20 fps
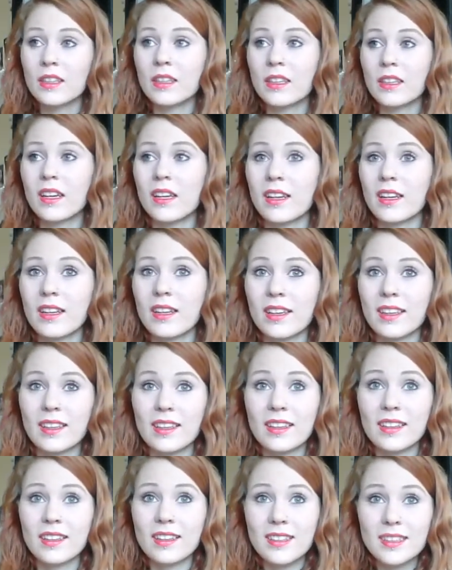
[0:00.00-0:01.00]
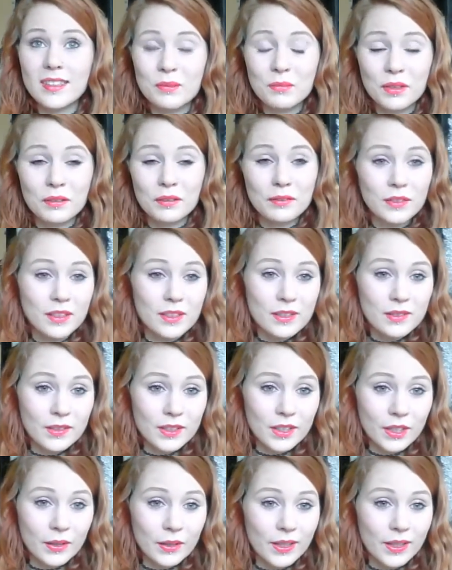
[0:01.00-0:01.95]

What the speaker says: It is my first video.